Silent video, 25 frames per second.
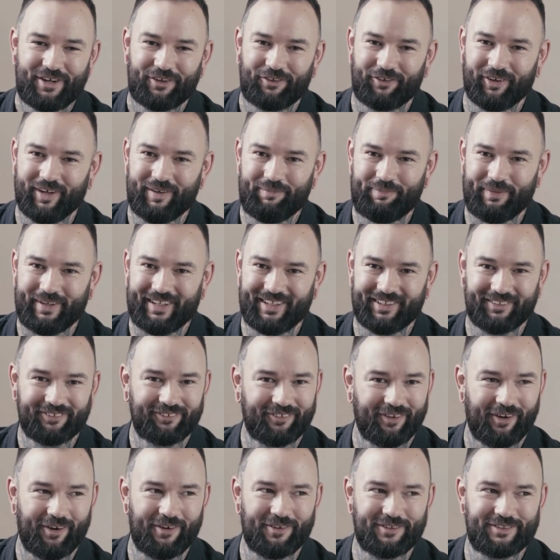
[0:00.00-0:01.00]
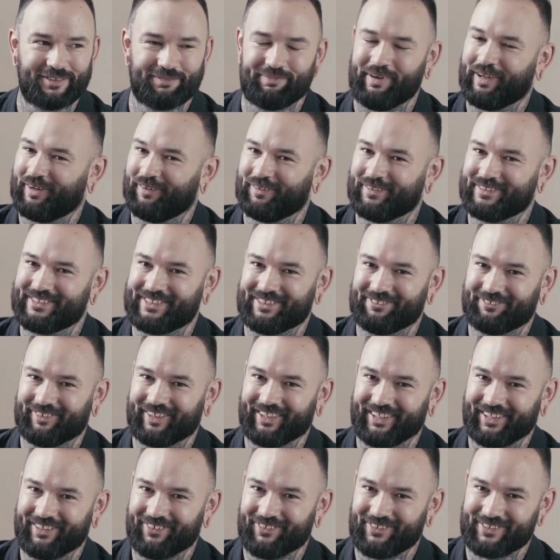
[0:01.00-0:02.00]
creepy and gross, but also
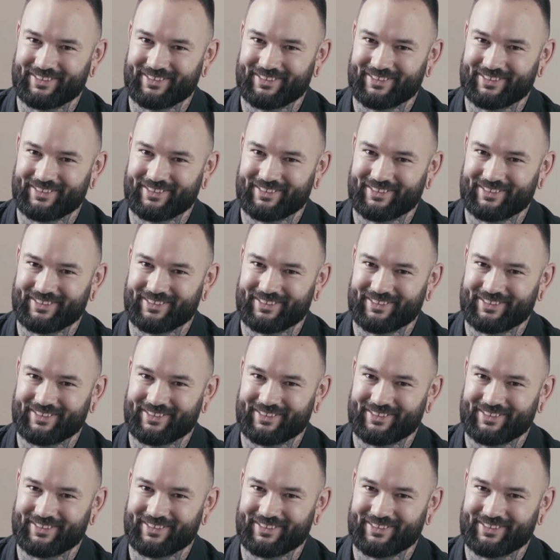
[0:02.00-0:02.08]
really